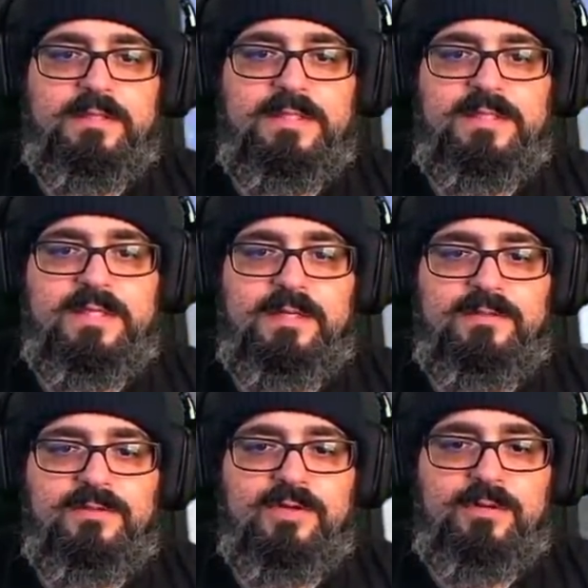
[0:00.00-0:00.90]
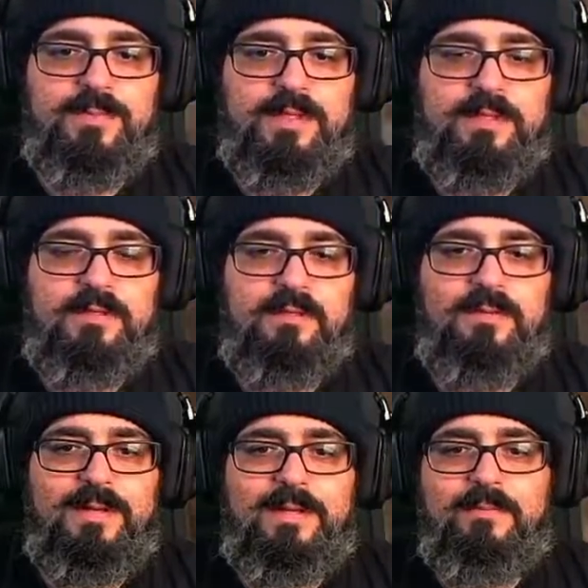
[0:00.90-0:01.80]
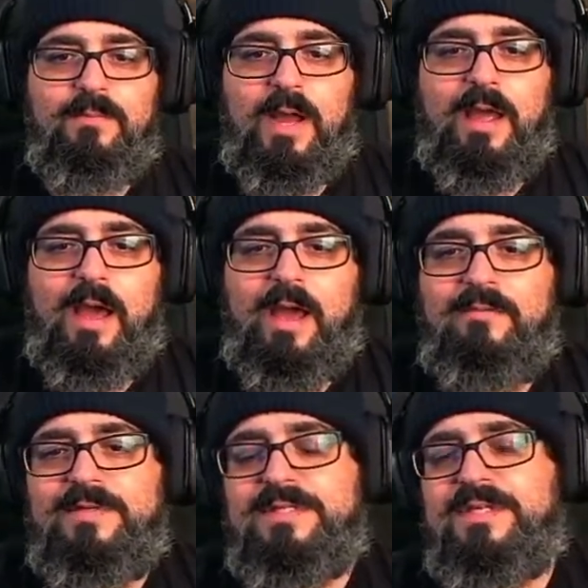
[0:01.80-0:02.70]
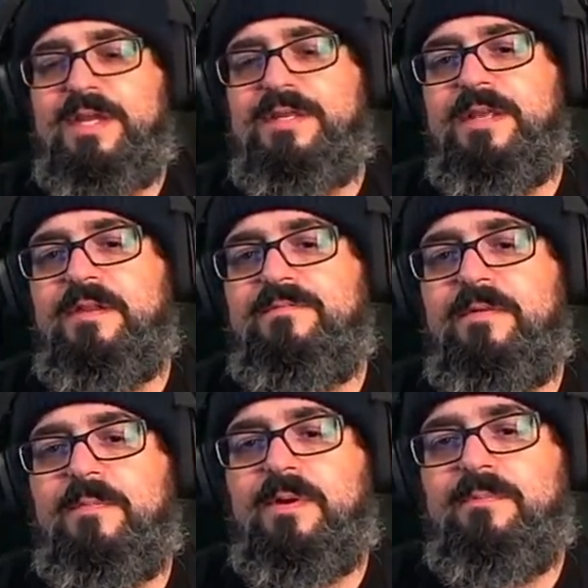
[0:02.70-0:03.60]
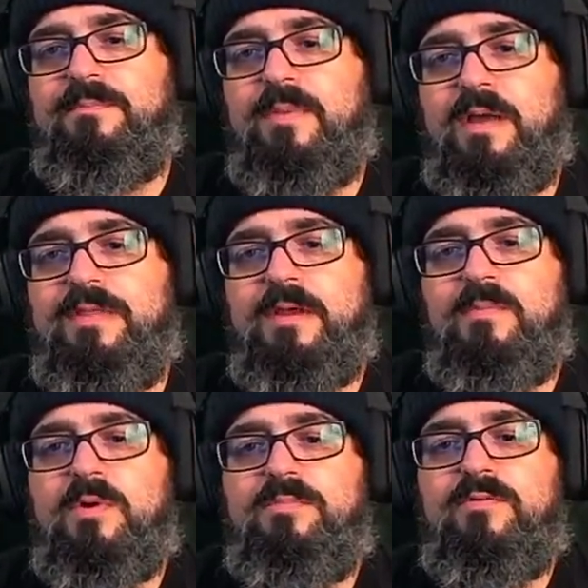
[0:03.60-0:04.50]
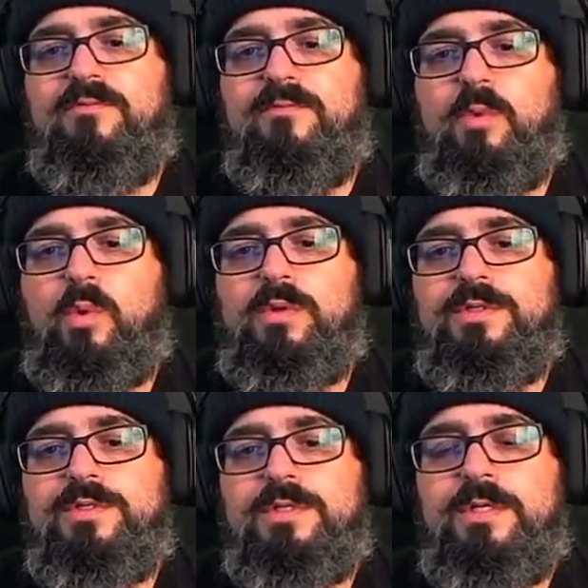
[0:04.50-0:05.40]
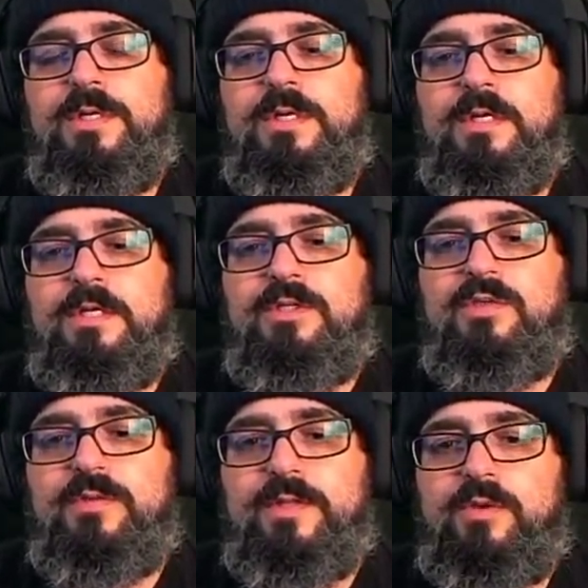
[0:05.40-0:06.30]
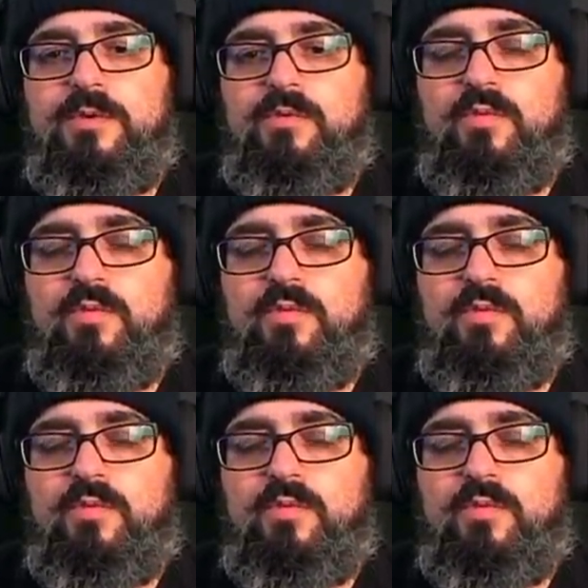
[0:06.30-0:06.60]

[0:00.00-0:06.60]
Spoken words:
center is going to be, I haven't decided yet if I'm going to, I think I'm going to put floors, so that you can